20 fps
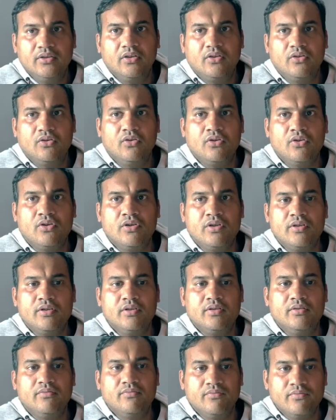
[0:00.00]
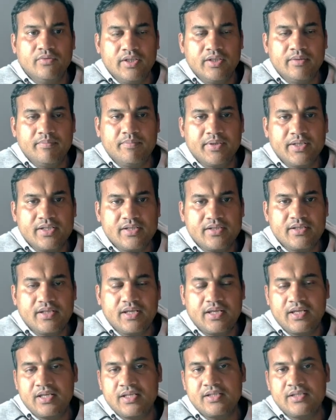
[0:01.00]
on WordPress,
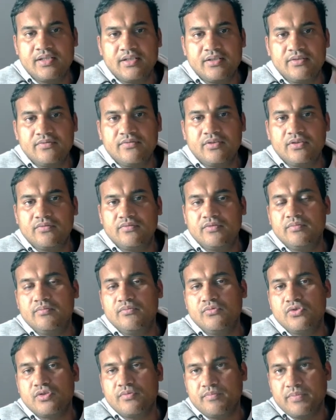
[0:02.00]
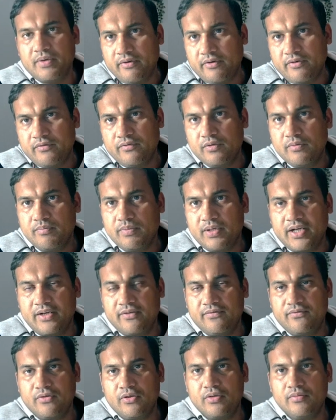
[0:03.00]
as it is one of the most powerful
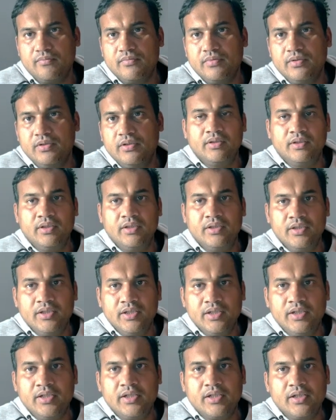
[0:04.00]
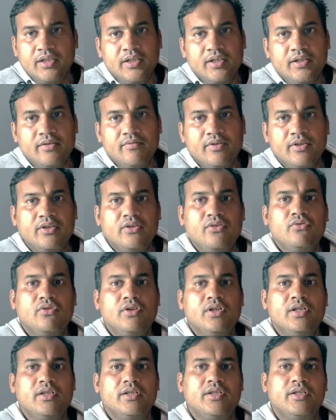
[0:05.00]
platform in the internet where you
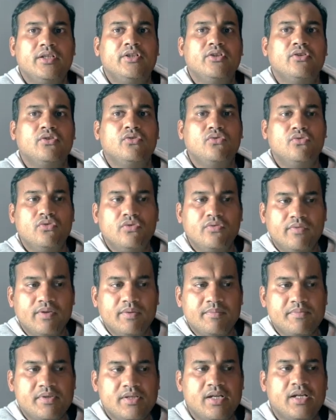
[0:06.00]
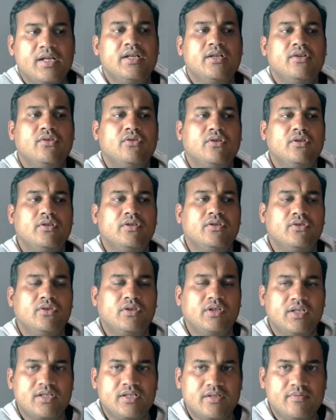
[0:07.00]
can create your own website or your
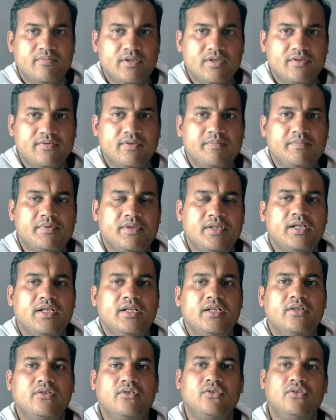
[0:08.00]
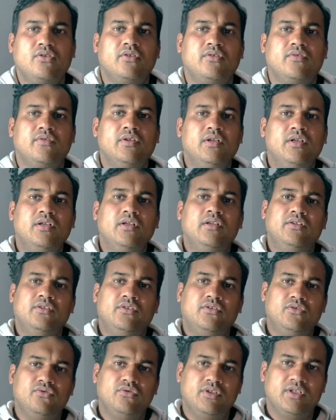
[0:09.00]
customer's website, or
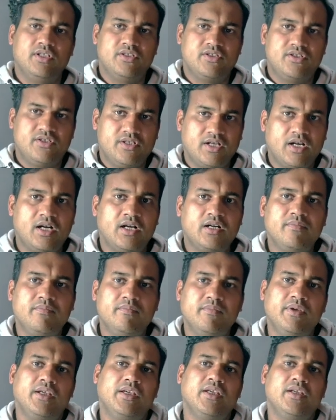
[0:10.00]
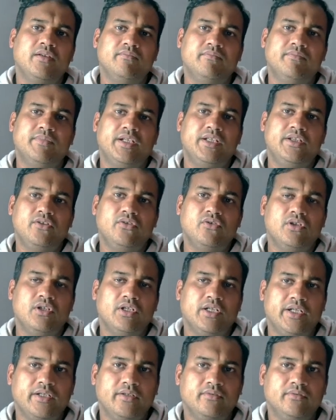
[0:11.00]
you can start making money
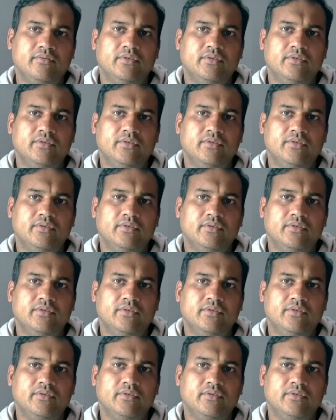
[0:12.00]
online.